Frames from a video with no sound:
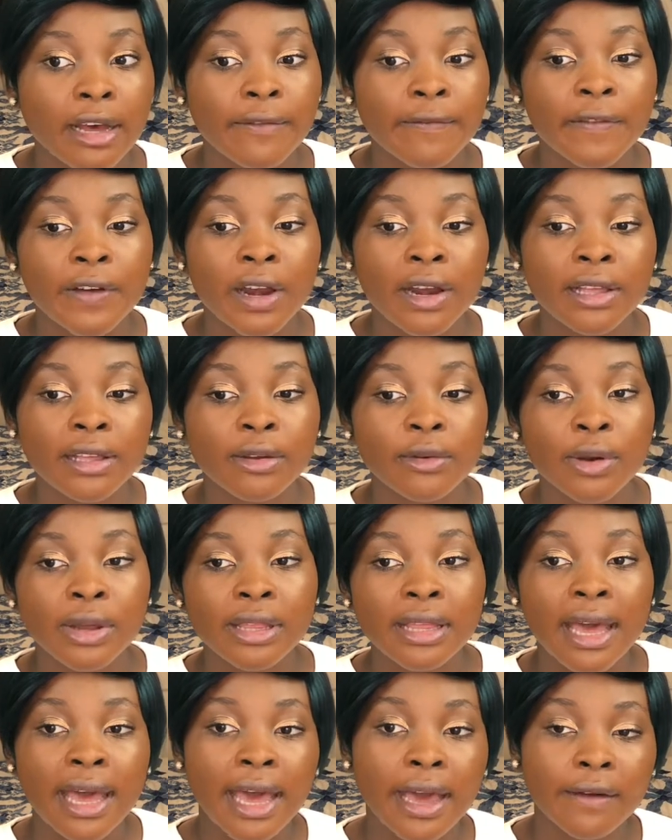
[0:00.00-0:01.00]
A very
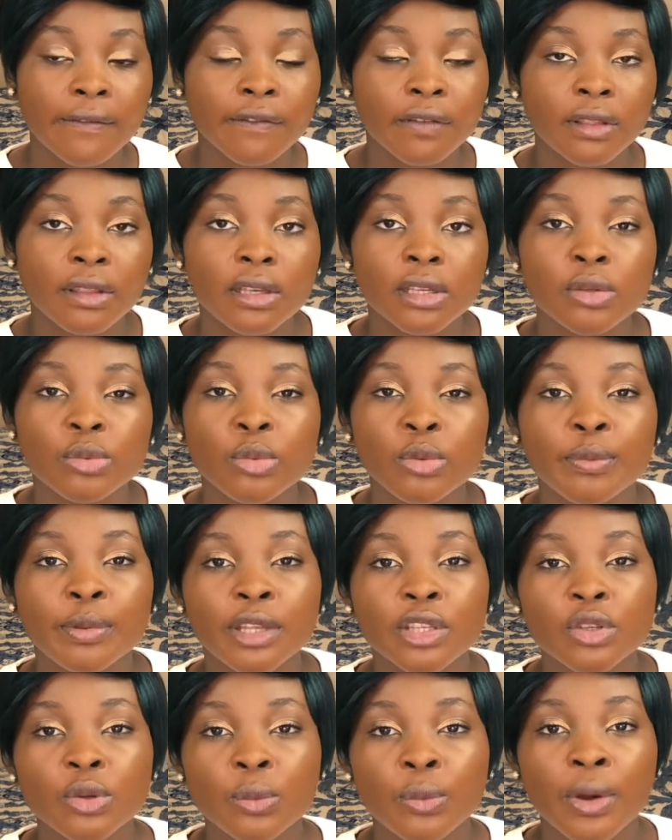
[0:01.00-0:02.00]
great hack for this would
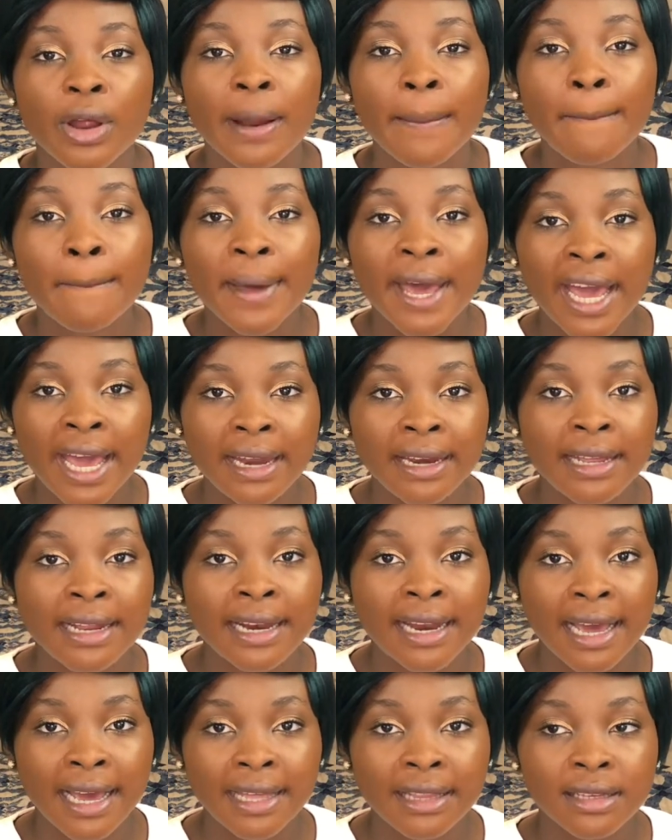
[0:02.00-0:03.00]
be to wear
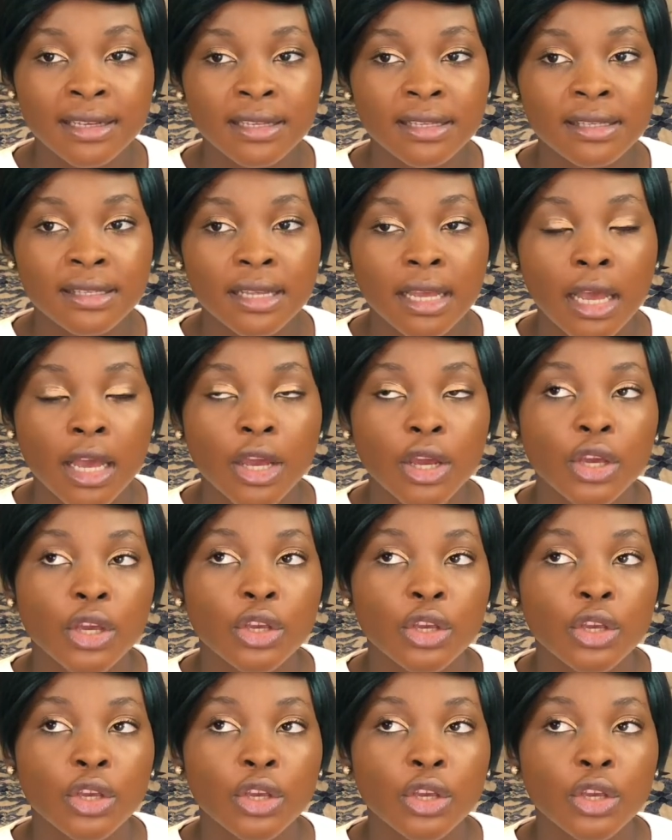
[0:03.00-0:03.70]
panty liners.